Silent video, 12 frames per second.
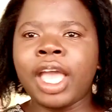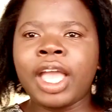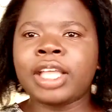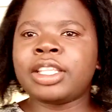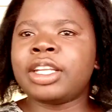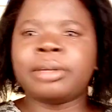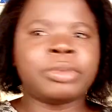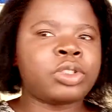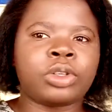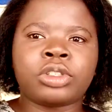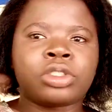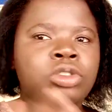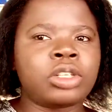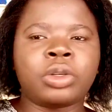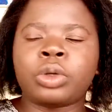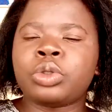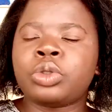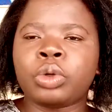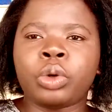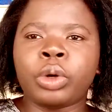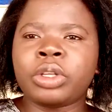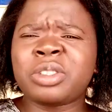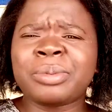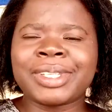and then I'm just coming straight to go
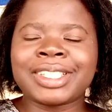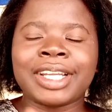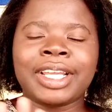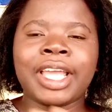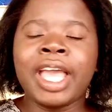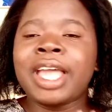into my study.